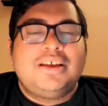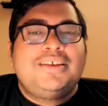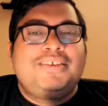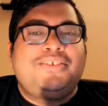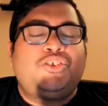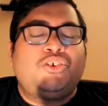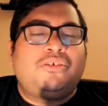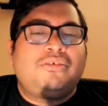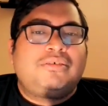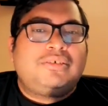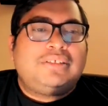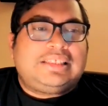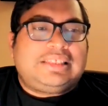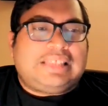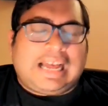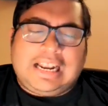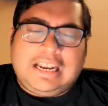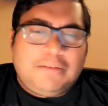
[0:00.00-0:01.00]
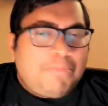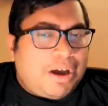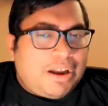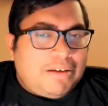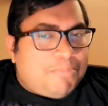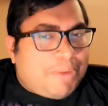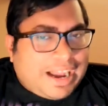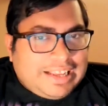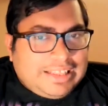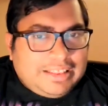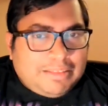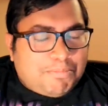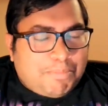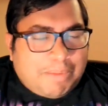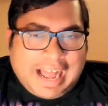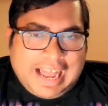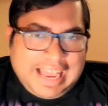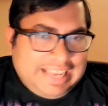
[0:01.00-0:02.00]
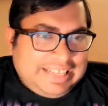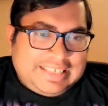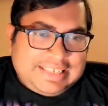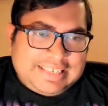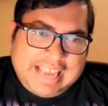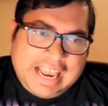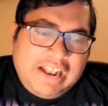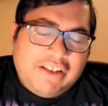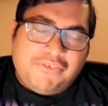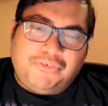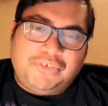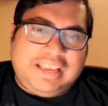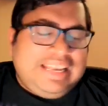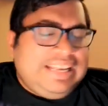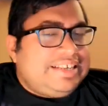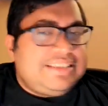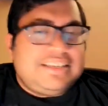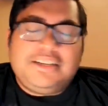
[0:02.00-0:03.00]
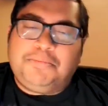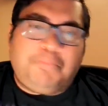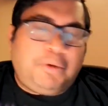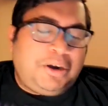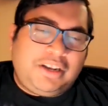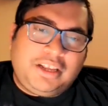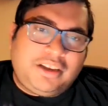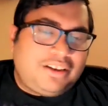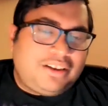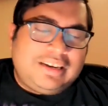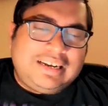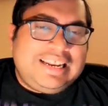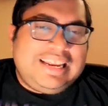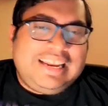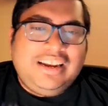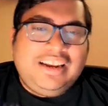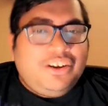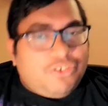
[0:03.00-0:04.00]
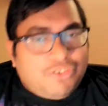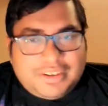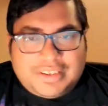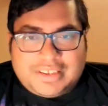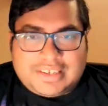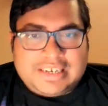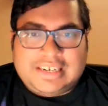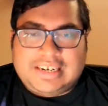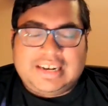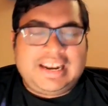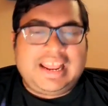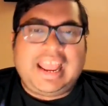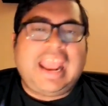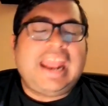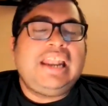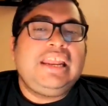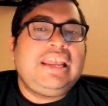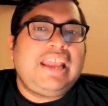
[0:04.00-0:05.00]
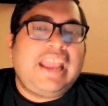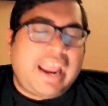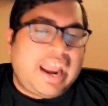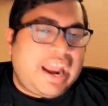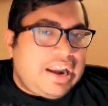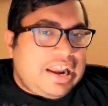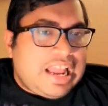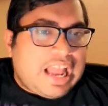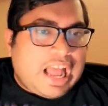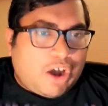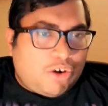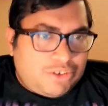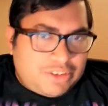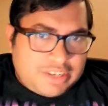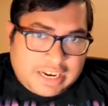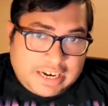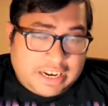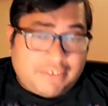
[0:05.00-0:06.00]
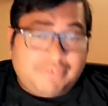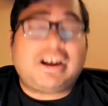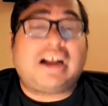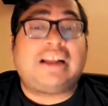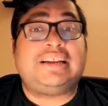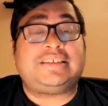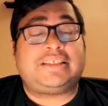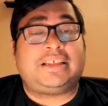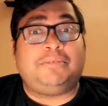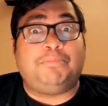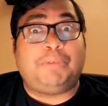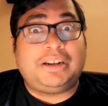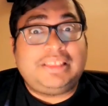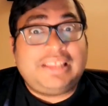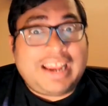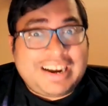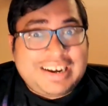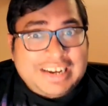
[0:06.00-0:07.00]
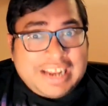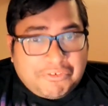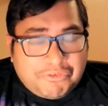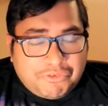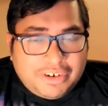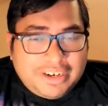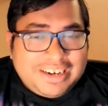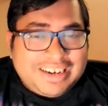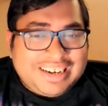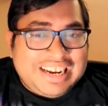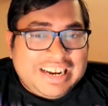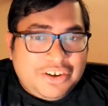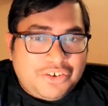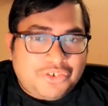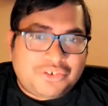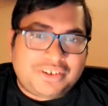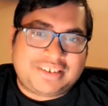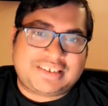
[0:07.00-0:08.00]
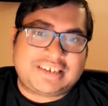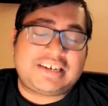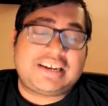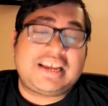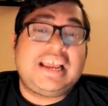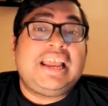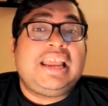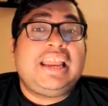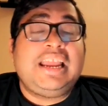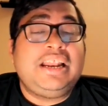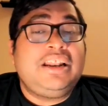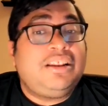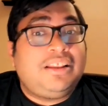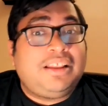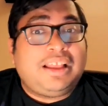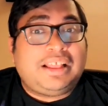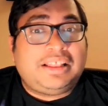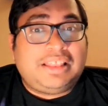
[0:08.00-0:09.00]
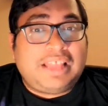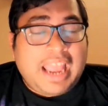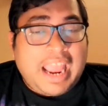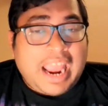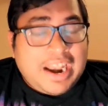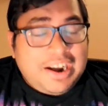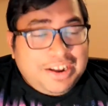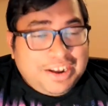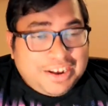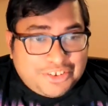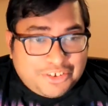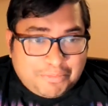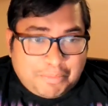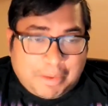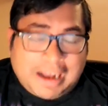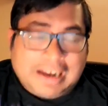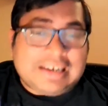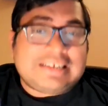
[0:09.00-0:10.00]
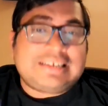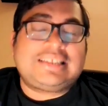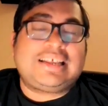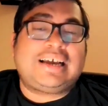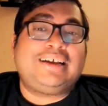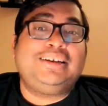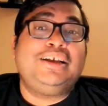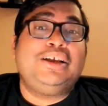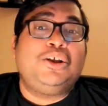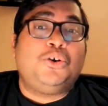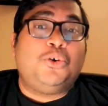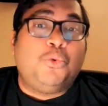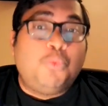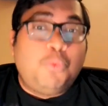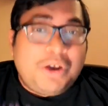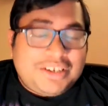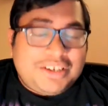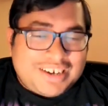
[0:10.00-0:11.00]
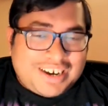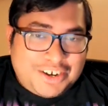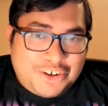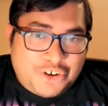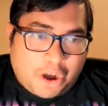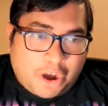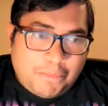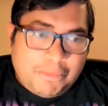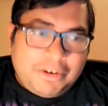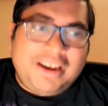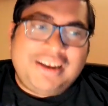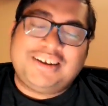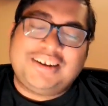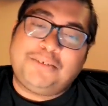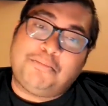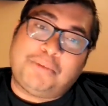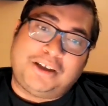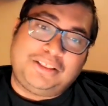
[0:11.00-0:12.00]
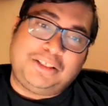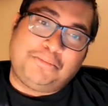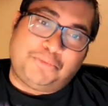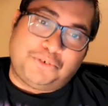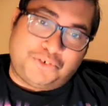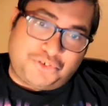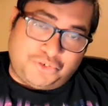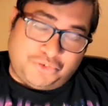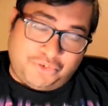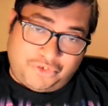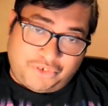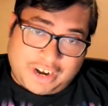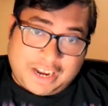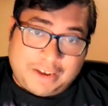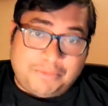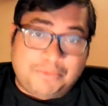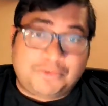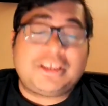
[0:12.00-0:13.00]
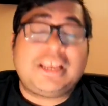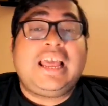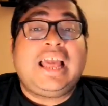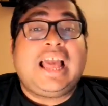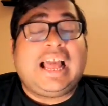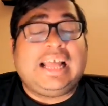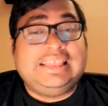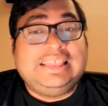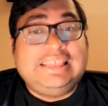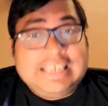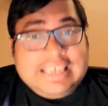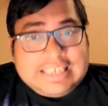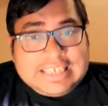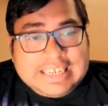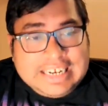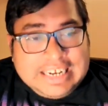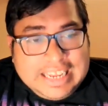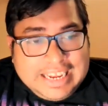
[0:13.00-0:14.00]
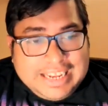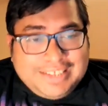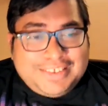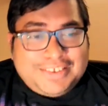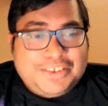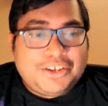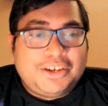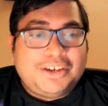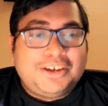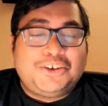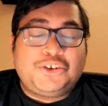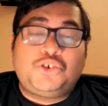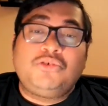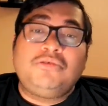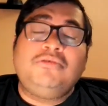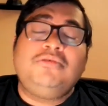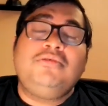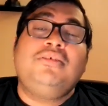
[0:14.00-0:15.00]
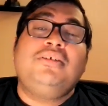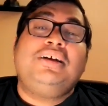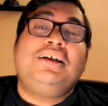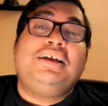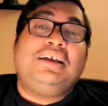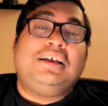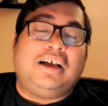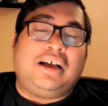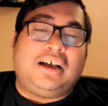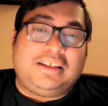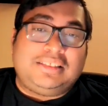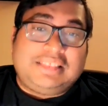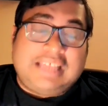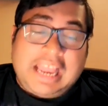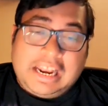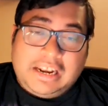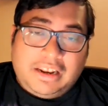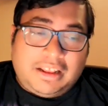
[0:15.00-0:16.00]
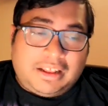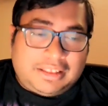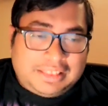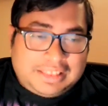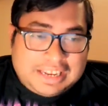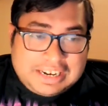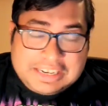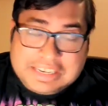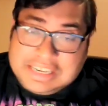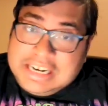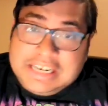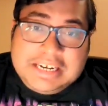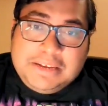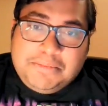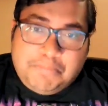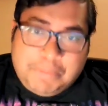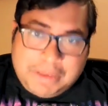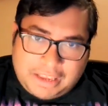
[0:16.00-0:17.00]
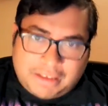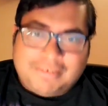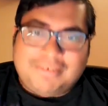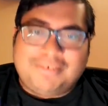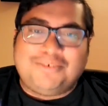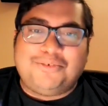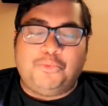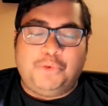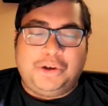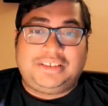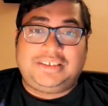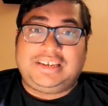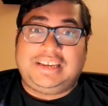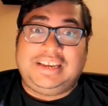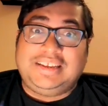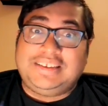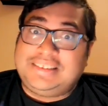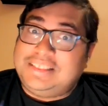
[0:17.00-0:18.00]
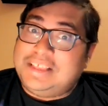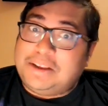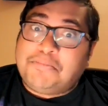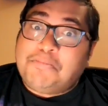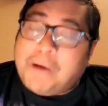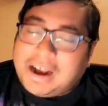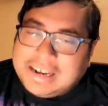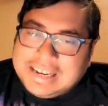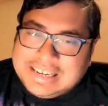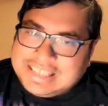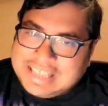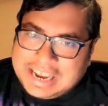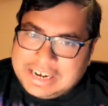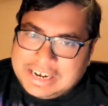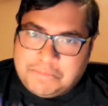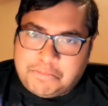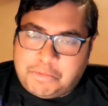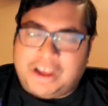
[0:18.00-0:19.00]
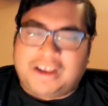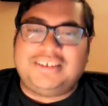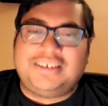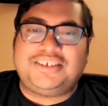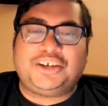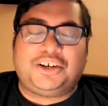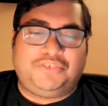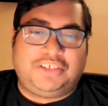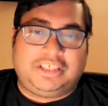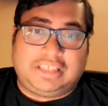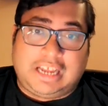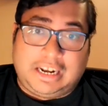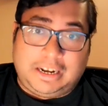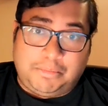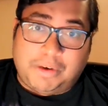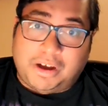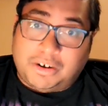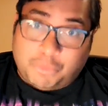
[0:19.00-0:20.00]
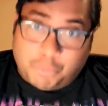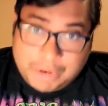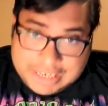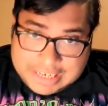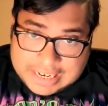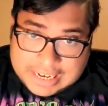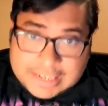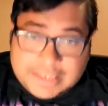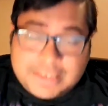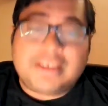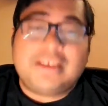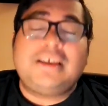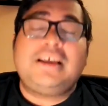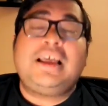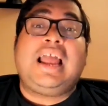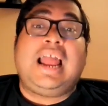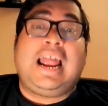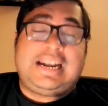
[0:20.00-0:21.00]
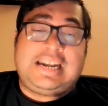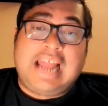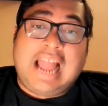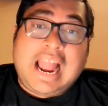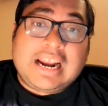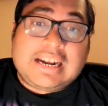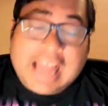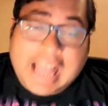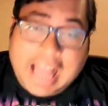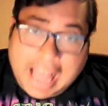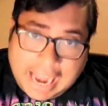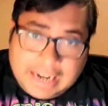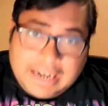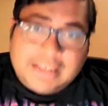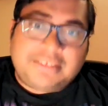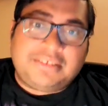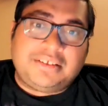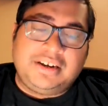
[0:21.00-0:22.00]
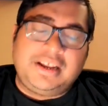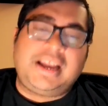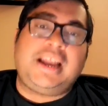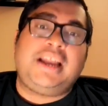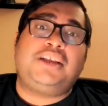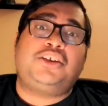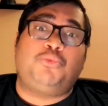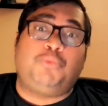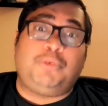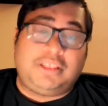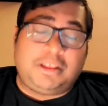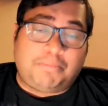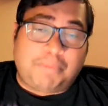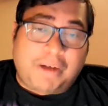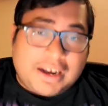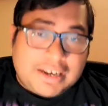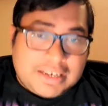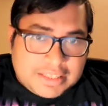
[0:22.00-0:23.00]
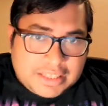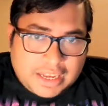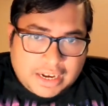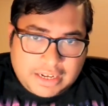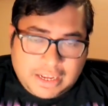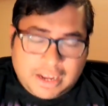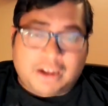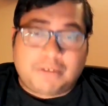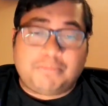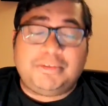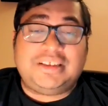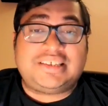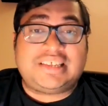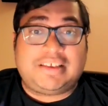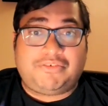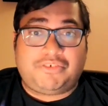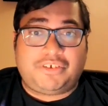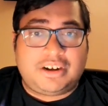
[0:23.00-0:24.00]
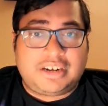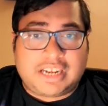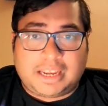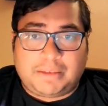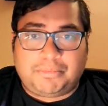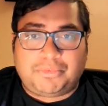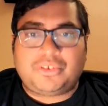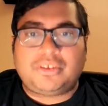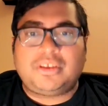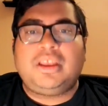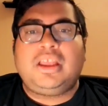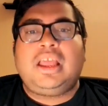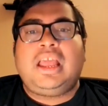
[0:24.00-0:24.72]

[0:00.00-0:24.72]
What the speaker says: So the Taliban by itself isn't particularly interested in any area outside Afghanistan, but they're definitely interested in the areas of Pakistan which are dominated by the Pashtun tribes. And this leads to the TTP, which is the Pakistani branch of the Taliban, which has attacked and has engaged with the Pakistani army several times.